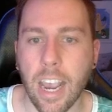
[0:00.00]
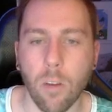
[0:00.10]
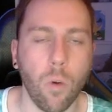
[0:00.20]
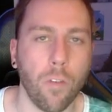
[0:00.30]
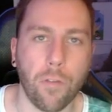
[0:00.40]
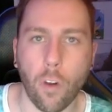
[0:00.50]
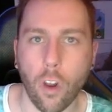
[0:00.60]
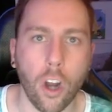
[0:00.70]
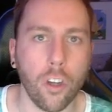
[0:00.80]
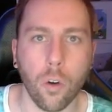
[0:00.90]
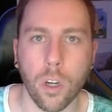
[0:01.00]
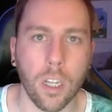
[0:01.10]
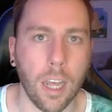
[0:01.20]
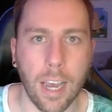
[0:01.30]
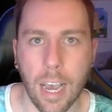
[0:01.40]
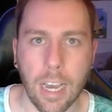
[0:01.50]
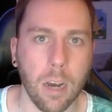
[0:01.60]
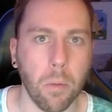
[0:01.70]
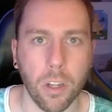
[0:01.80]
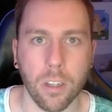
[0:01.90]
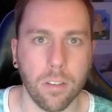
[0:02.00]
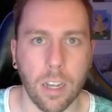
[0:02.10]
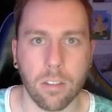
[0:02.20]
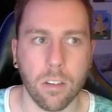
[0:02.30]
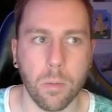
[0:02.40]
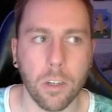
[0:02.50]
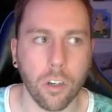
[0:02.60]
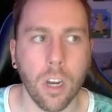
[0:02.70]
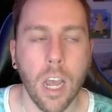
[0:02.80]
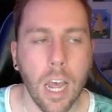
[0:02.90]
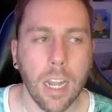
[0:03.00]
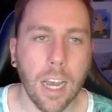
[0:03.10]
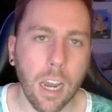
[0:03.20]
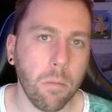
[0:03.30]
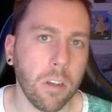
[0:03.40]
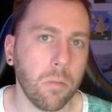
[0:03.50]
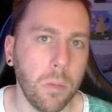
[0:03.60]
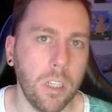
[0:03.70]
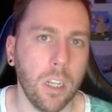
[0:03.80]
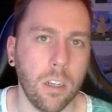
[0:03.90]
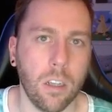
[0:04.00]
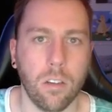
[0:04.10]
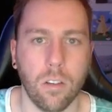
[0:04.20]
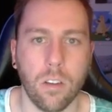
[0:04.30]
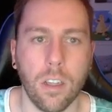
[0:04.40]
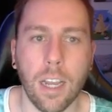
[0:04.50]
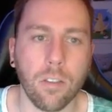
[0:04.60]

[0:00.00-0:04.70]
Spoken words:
we're full on going, like, ham on this next expansion. That kind of must mean that the next